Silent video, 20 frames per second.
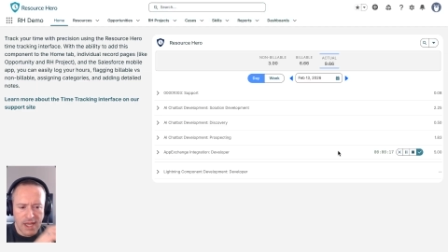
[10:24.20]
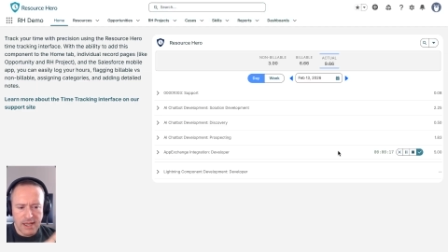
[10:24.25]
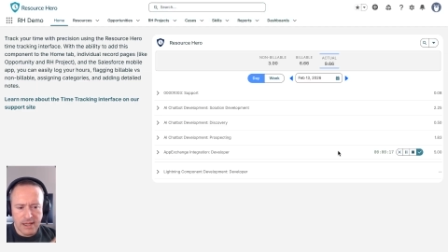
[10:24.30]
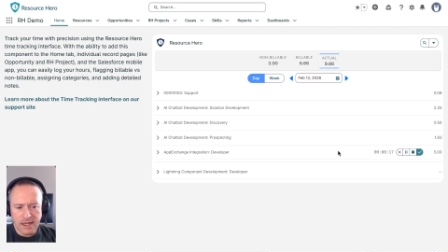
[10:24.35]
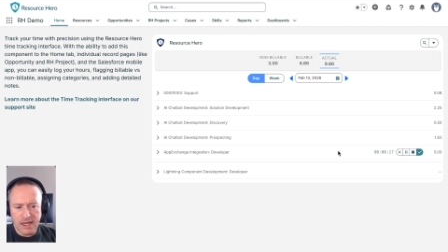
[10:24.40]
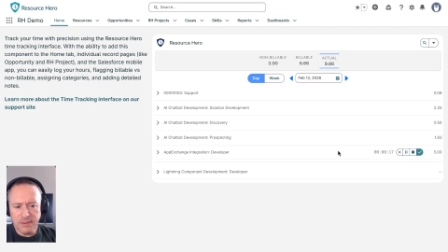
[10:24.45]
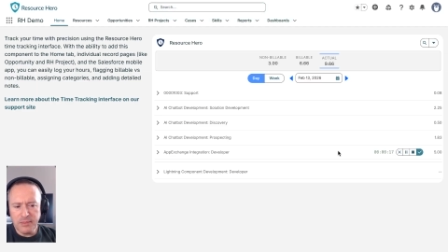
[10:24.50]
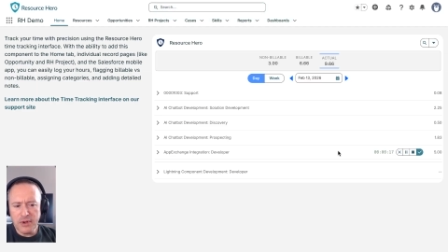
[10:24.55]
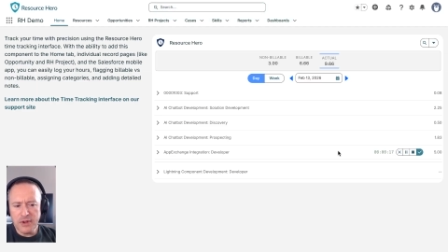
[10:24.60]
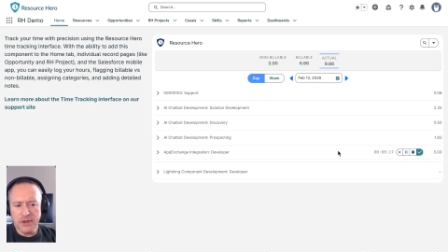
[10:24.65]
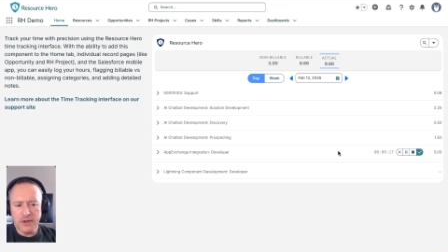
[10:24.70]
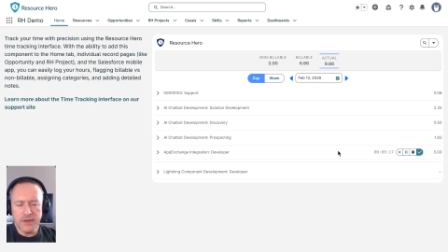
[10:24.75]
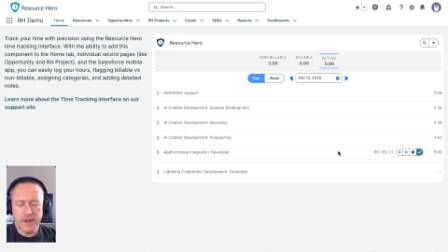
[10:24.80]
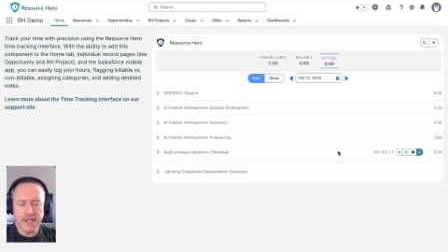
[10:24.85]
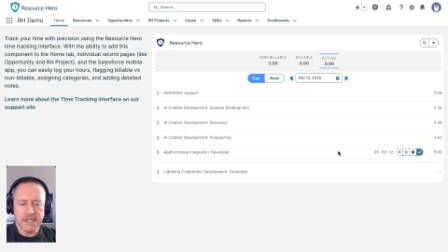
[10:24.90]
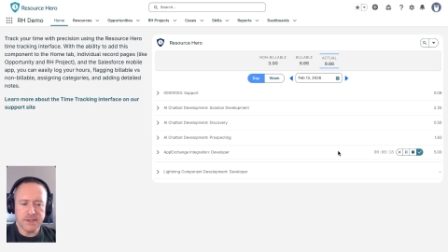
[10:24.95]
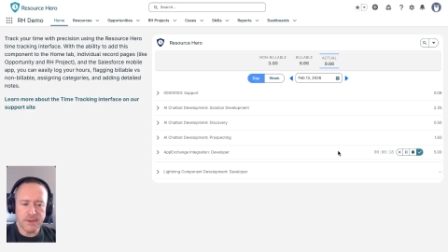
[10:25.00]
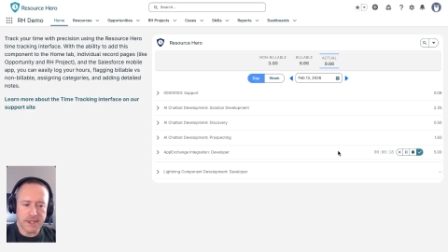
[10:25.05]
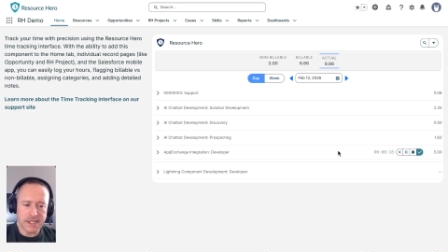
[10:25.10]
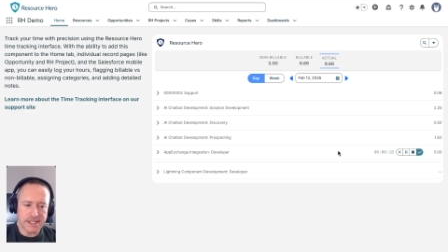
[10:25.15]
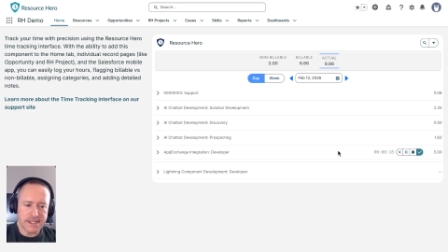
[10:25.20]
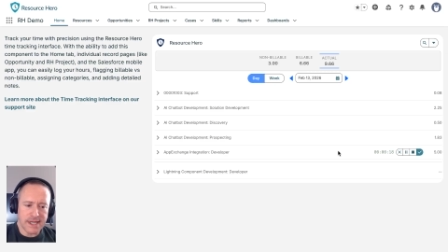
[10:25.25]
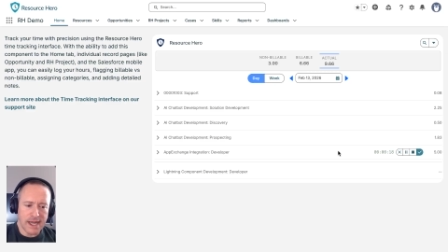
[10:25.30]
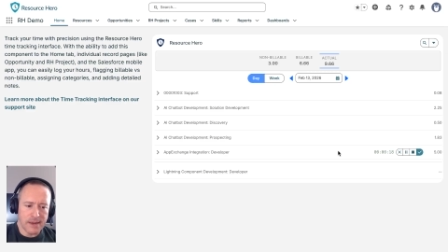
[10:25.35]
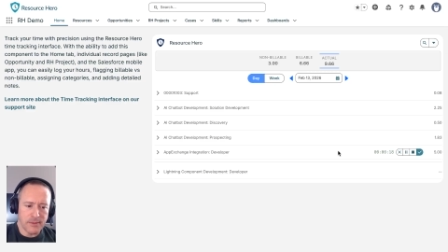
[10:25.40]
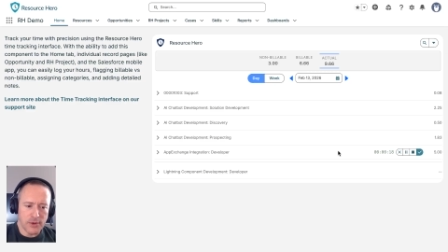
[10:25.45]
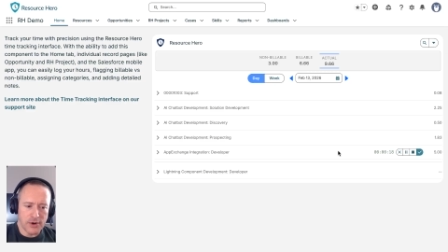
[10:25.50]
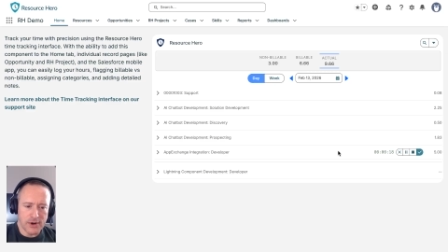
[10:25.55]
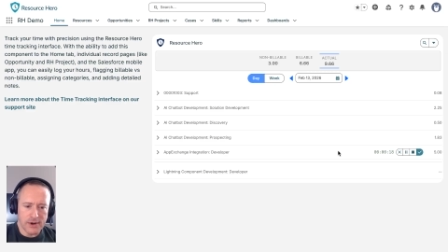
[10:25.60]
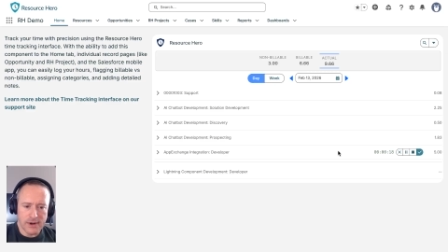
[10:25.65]
a couple other things about the
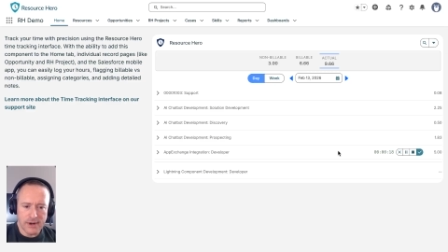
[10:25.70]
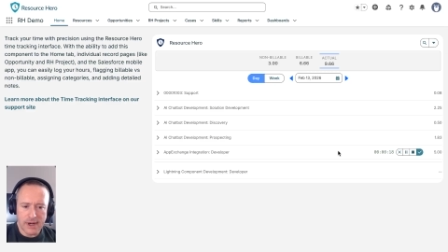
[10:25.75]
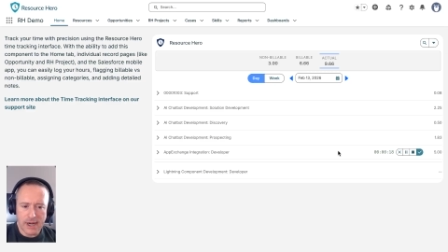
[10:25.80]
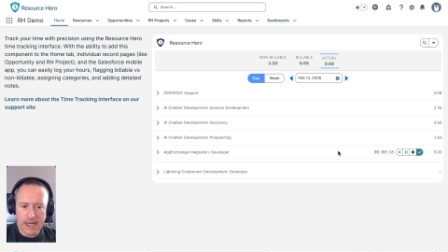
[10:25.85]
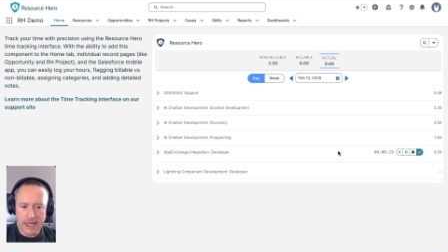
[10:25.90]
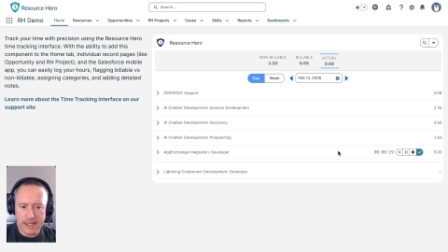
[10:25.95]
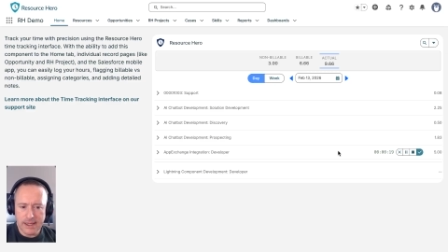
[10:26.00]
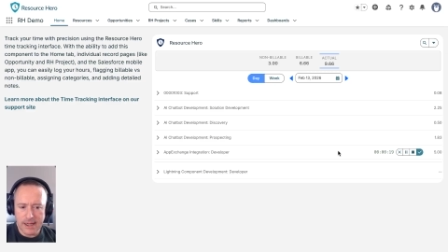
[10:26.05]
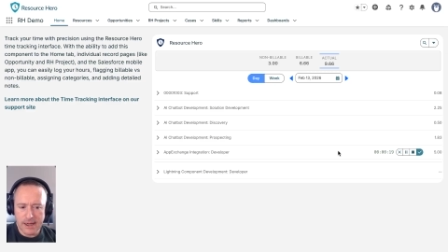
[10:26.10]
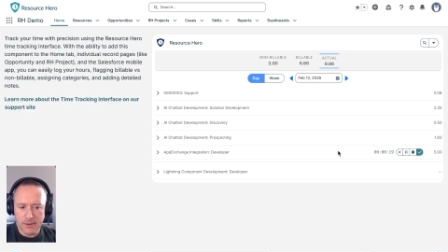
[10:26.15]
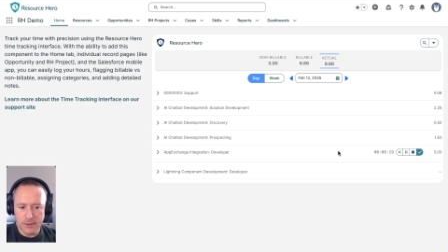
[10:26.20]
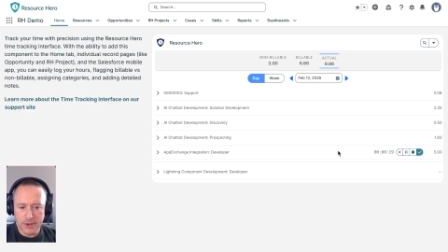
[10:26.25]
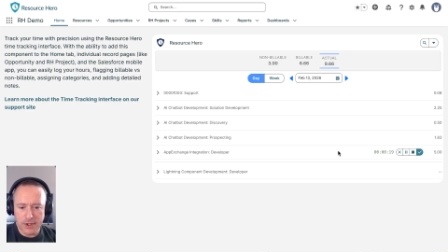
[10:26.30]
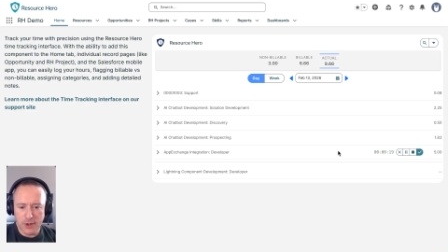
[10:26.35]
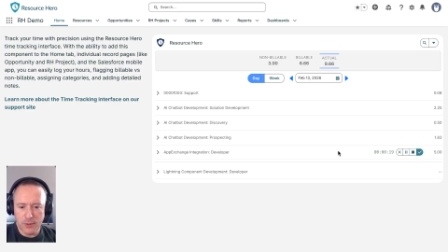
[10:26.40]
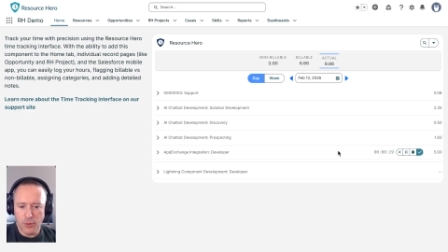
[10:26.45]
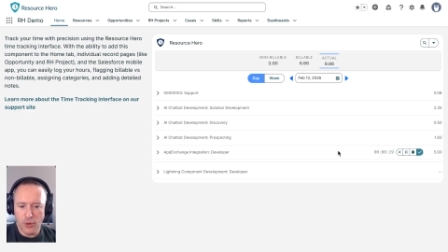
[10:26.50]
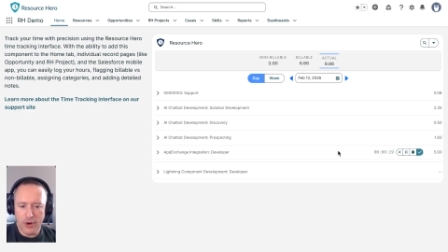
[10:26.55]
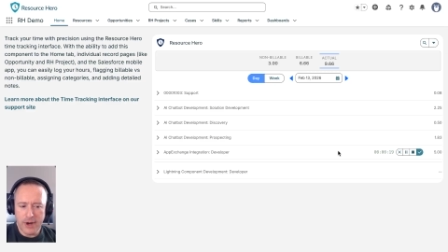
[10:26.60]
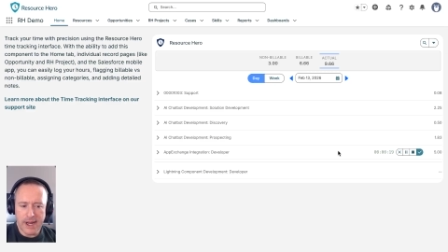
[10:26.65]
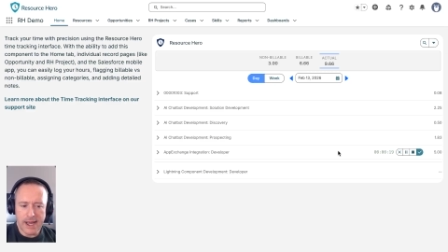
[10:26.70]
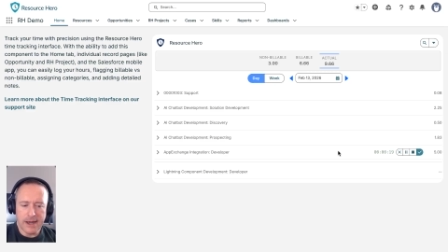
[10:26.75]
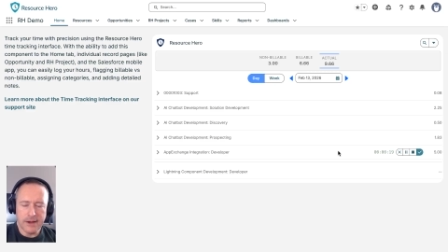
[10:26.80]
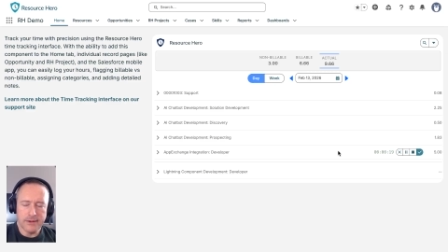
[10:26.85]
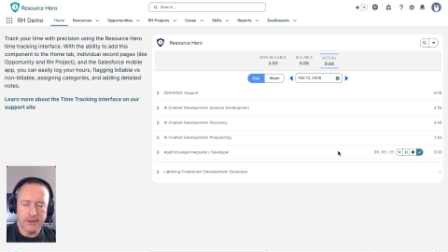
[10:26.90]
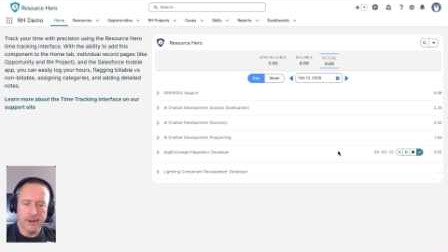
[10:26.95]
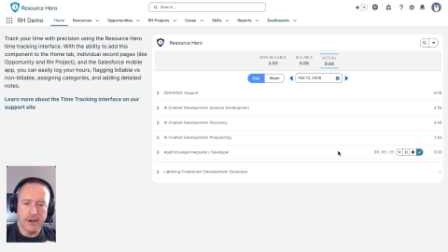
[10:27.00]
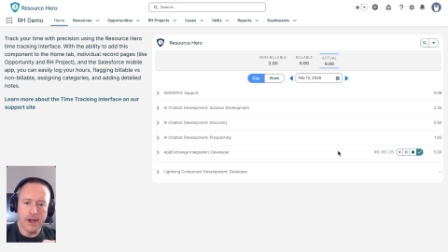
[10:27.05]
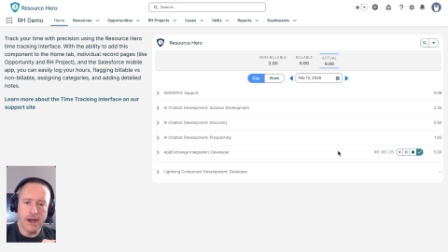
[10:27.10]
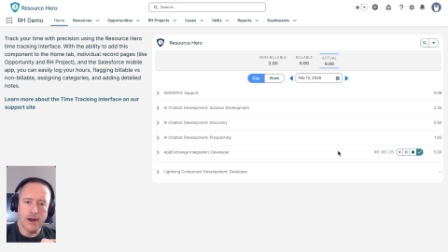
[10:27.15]
timer that I wanted to point out.